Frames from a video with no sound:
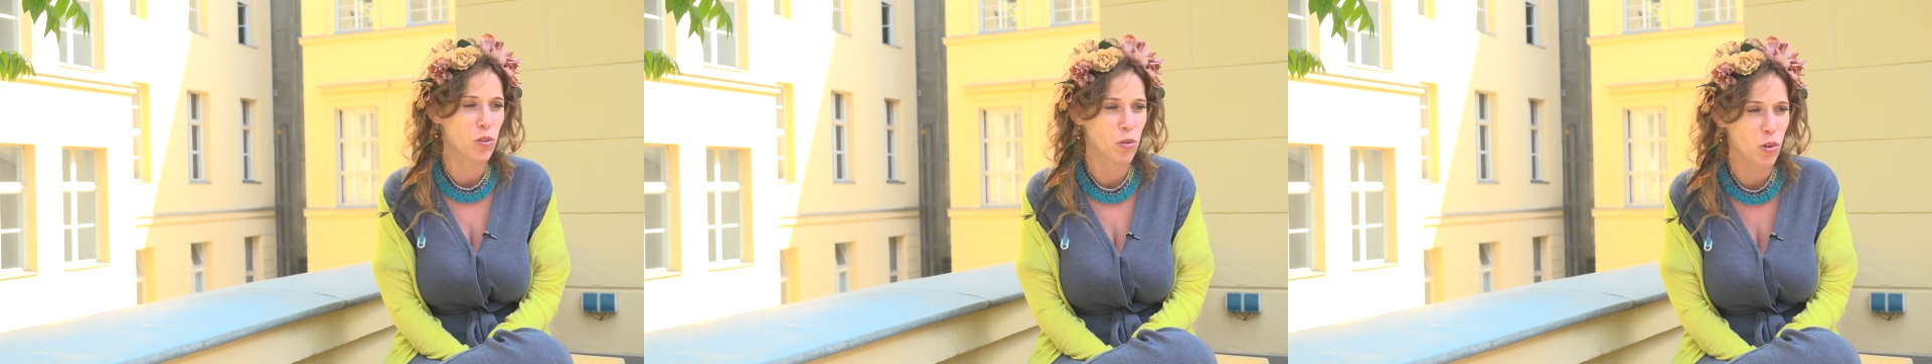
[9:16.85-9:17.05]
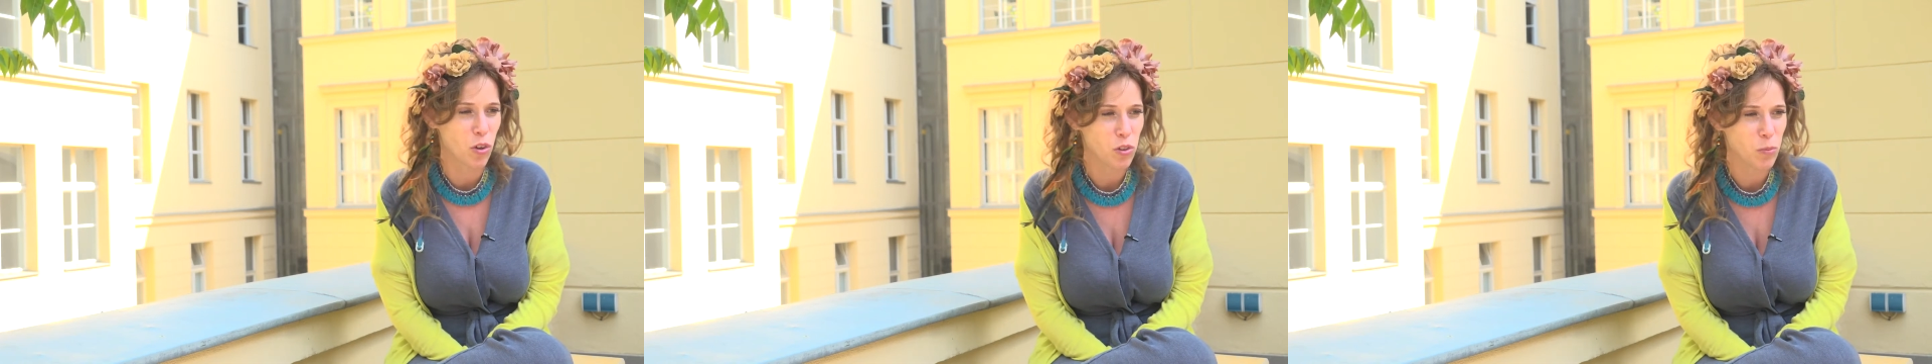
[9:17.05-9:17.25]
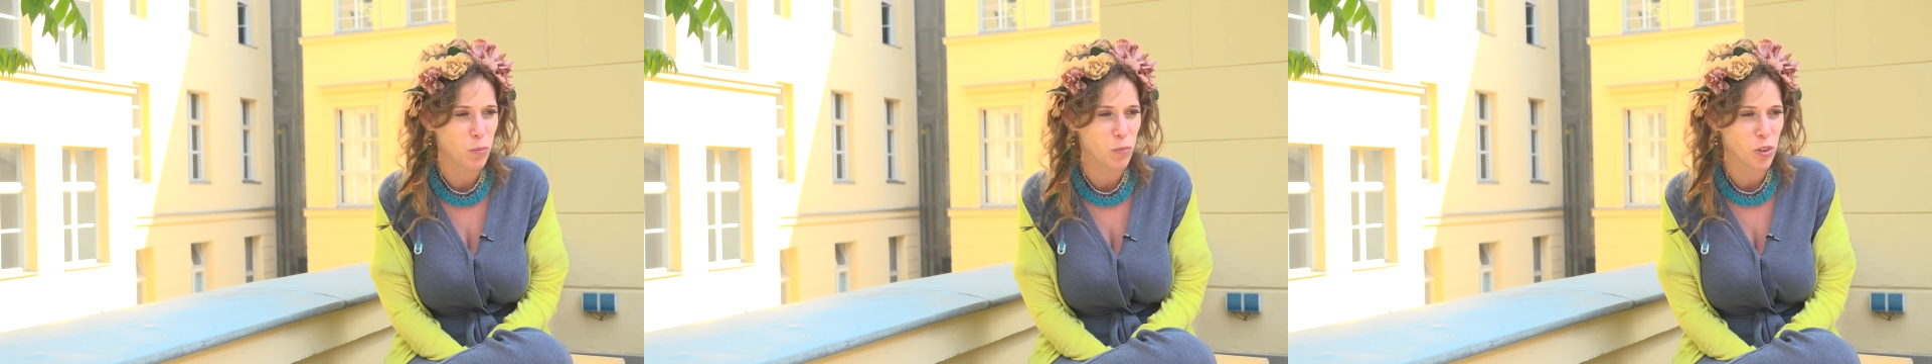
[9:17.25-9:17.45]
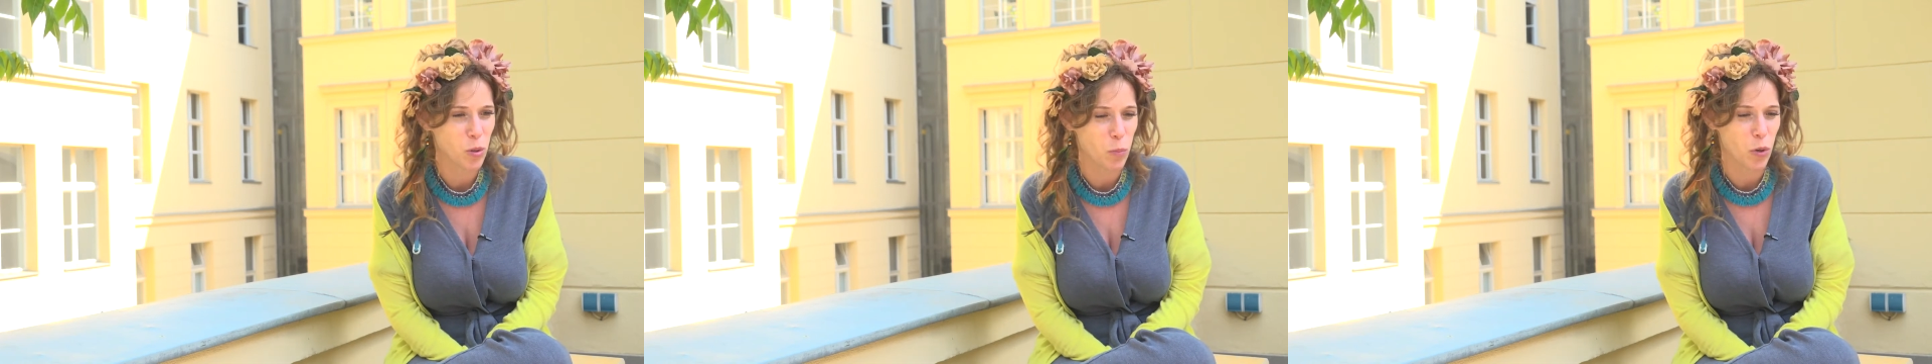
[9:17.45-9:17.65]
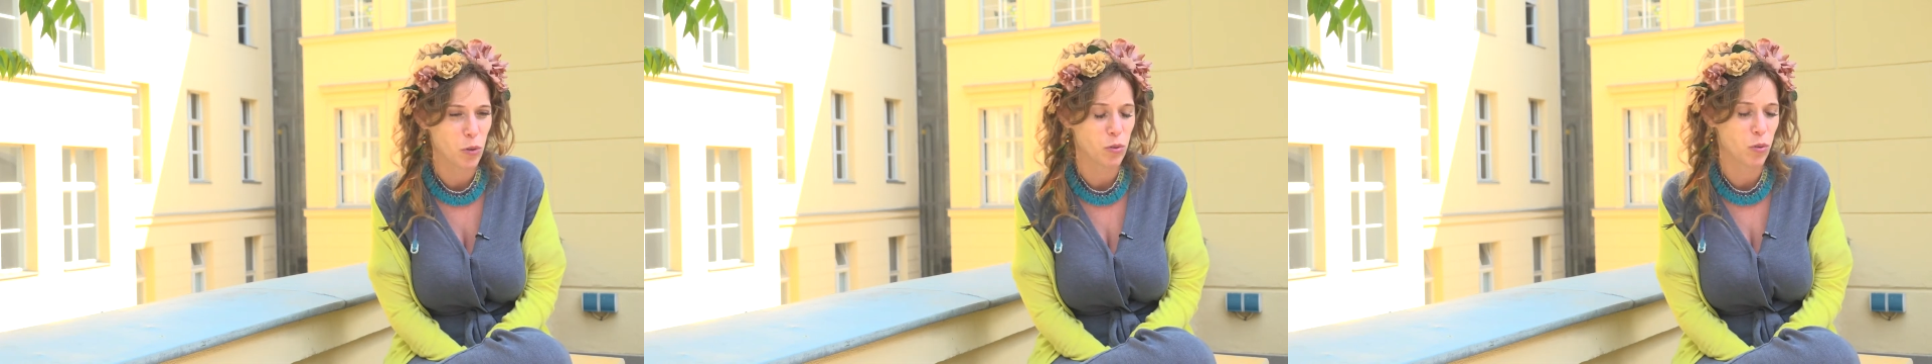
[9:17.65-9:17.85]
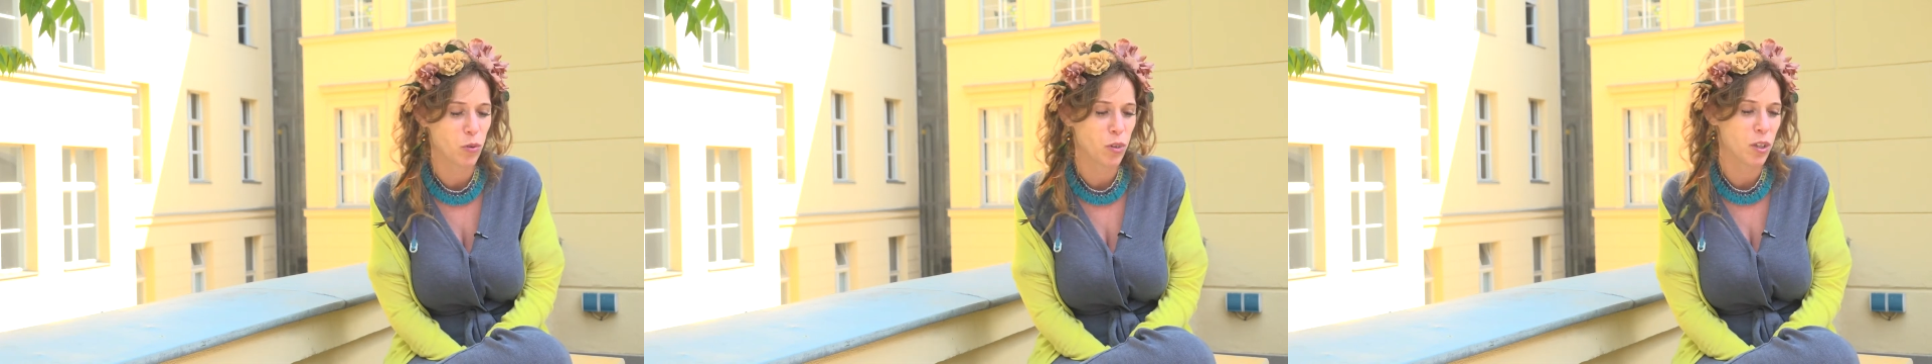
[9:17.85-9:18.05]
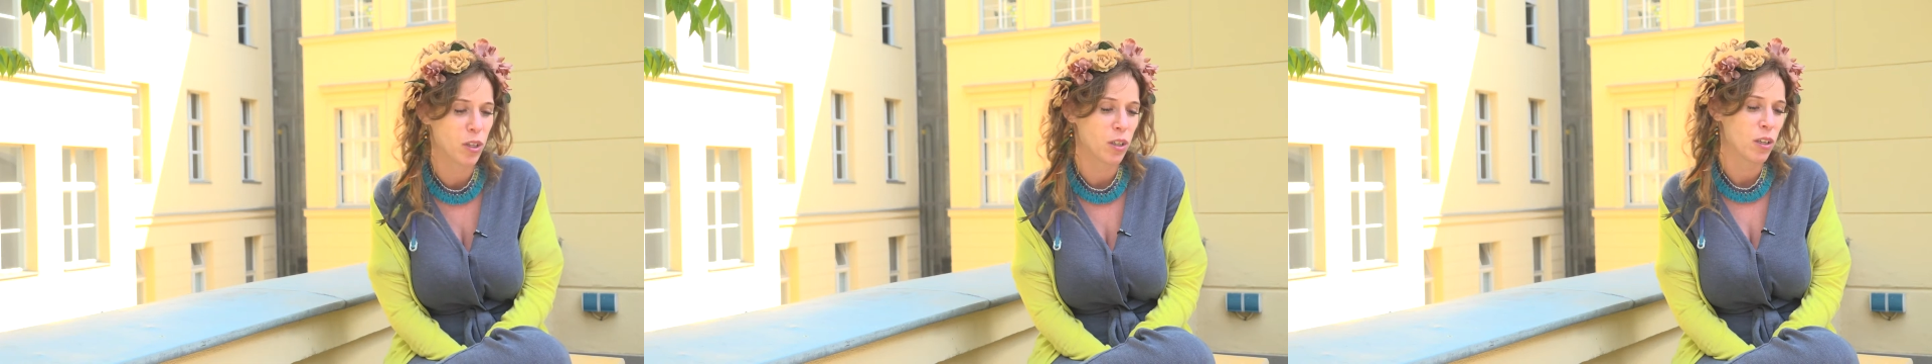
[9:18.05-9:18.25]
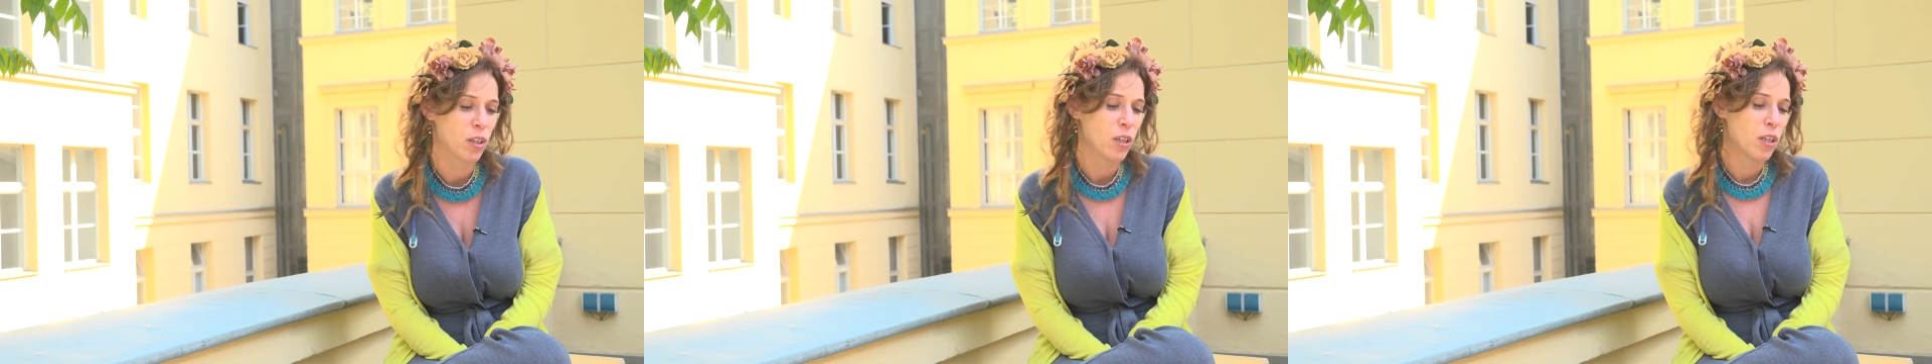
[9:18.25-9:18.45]
or not supposed to
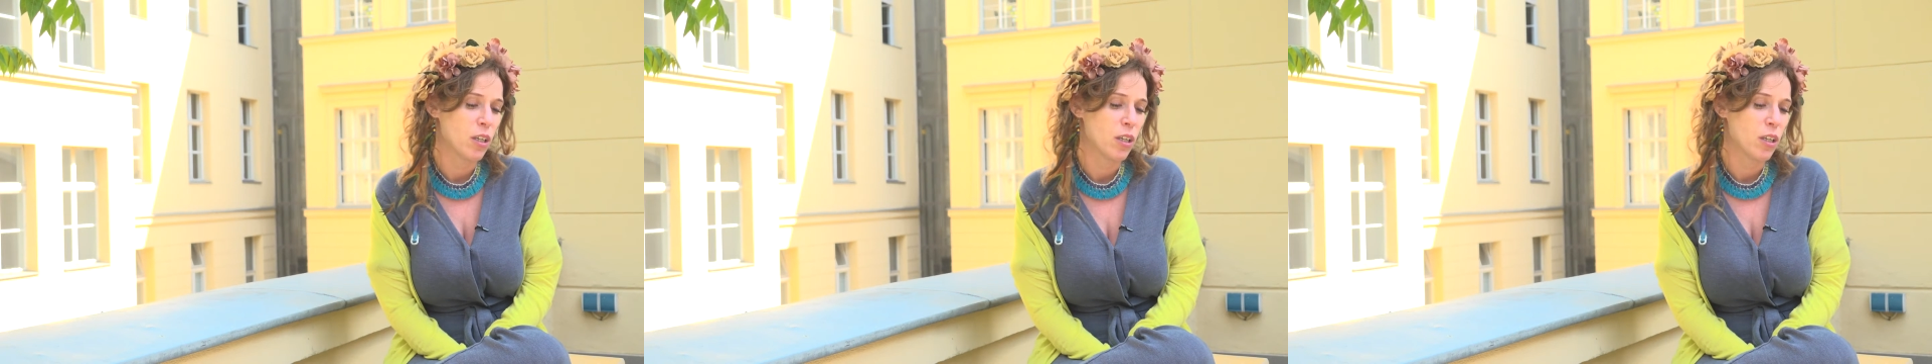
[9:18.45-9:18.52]
think.